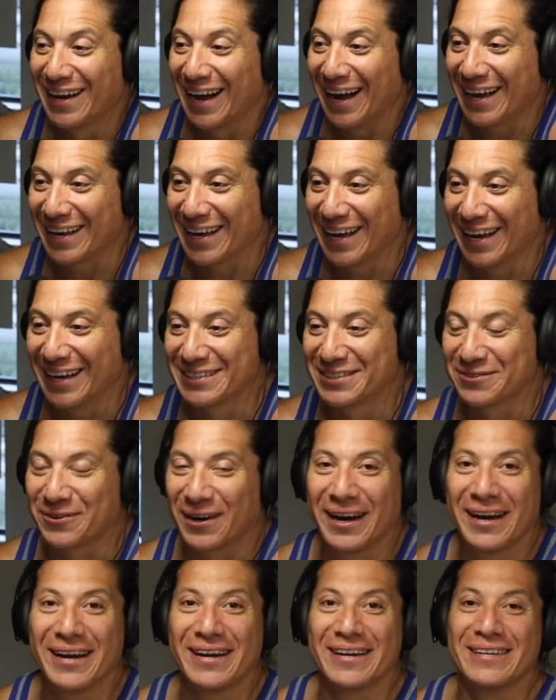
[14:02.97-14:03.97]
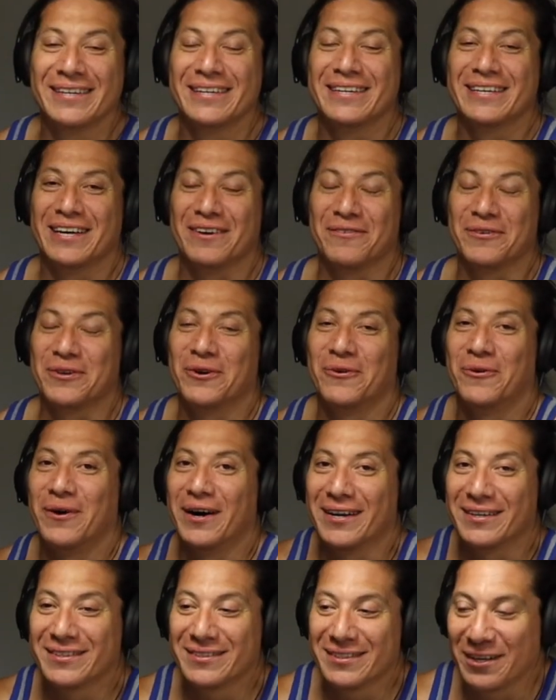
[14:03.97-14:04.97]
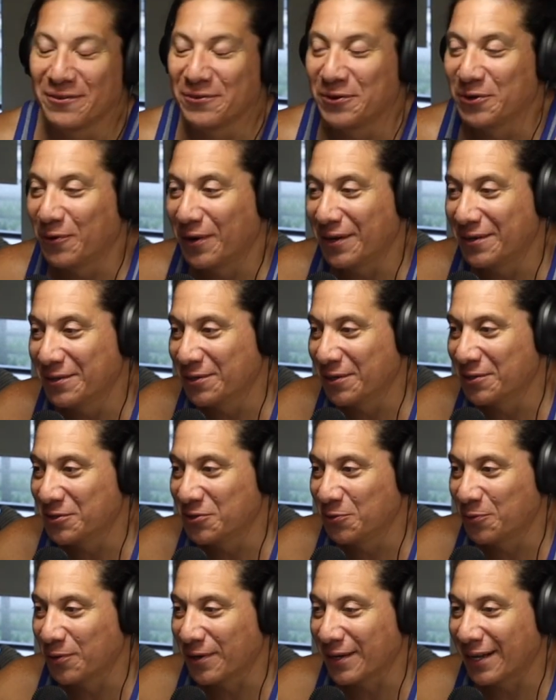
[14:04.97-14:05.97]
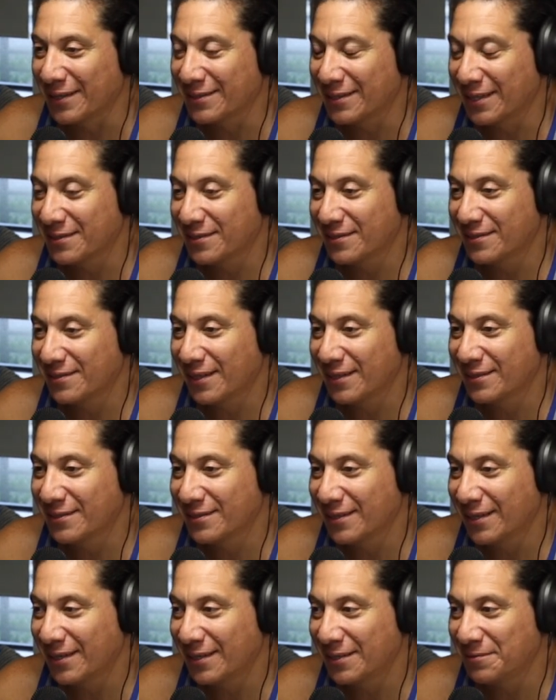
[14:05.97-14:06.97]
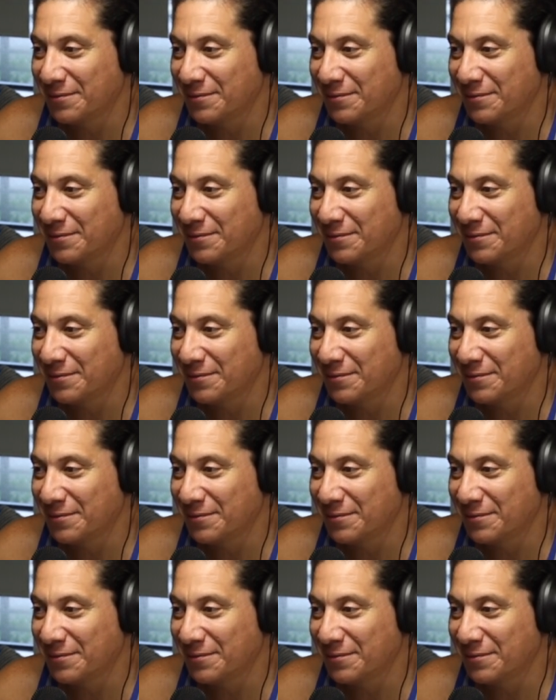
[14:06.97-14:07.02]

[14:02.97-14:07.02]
I guess, right? If you don't want to do those Zoom workouts, that's